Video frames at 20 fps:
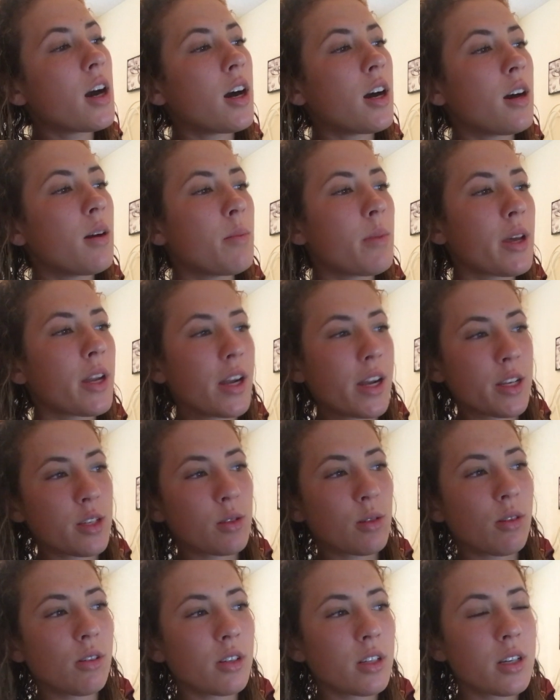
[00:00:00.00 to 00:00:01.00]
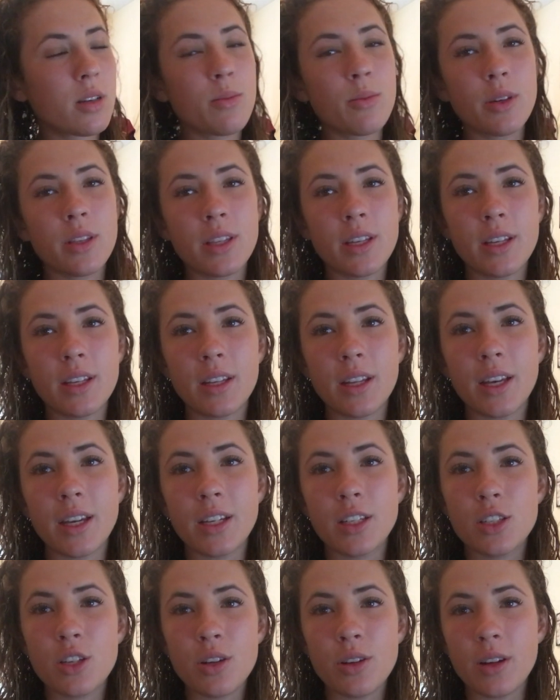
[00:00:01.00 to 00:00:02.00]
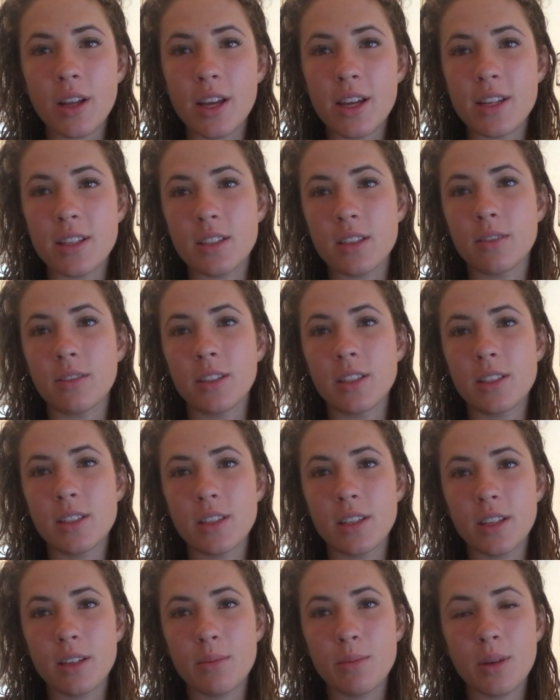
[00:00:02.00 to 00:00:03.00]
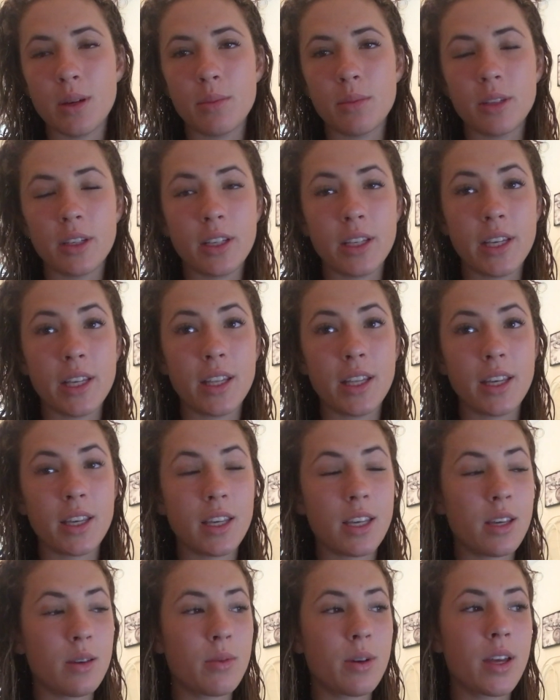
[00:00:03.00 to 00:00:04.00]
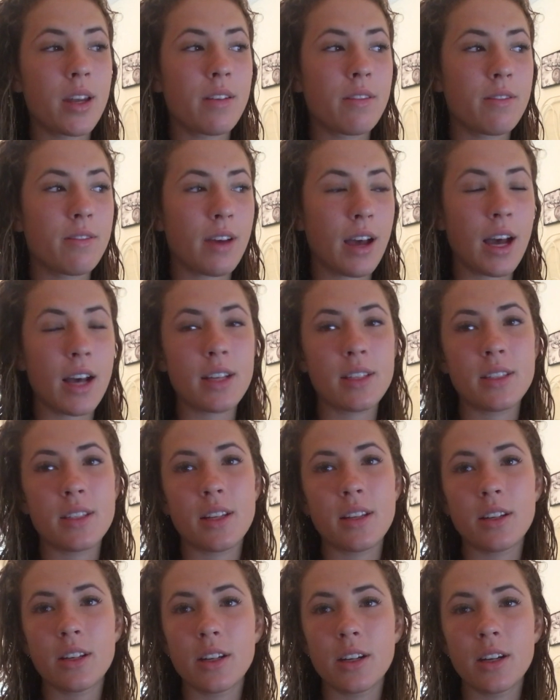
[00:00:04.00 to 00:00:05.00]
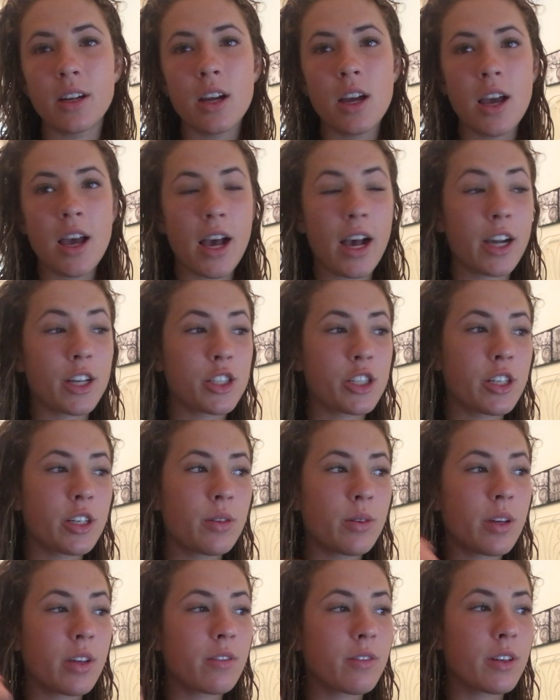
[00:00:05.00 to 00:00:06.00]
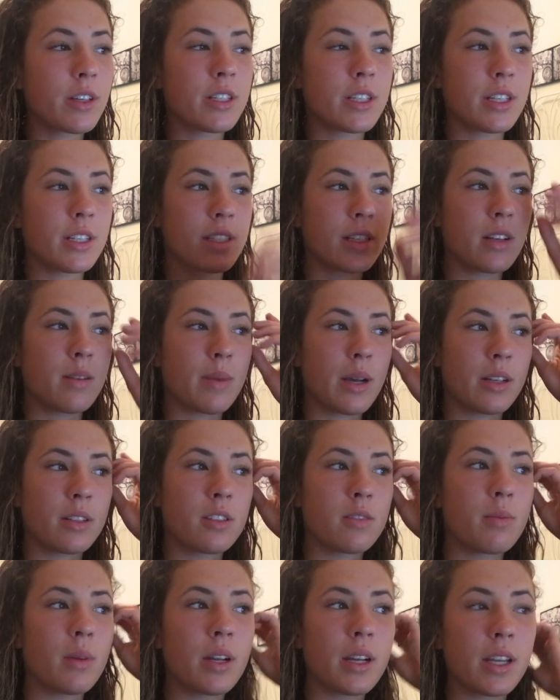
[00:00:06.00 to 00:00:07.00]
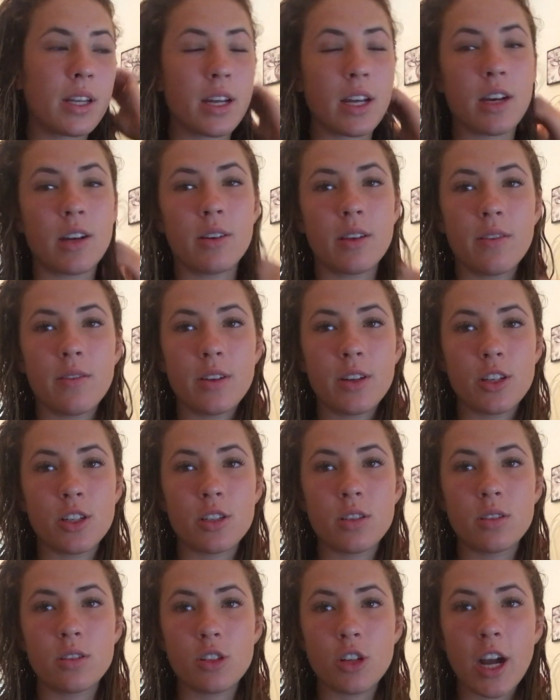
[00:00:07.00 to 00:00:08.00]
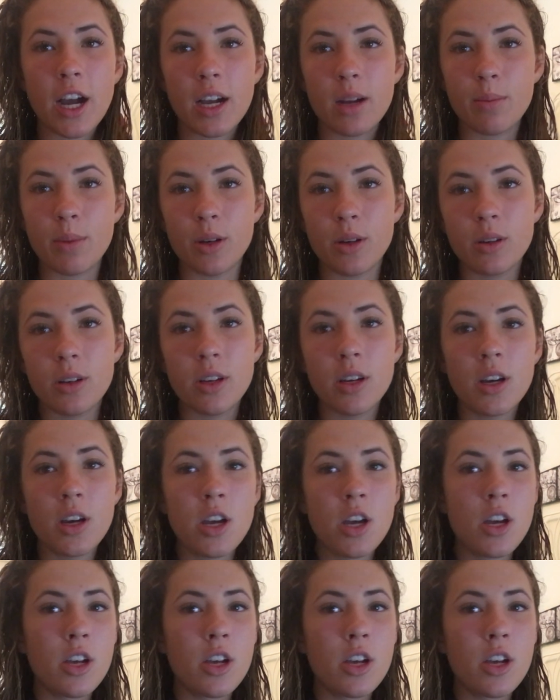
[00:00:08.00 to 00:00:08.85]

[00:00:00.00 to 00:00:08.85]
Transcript: And I sold him within like 2 days of listing him publicly. Like, he went fast, and they're actually going for decent amounts of money now, even just track broke.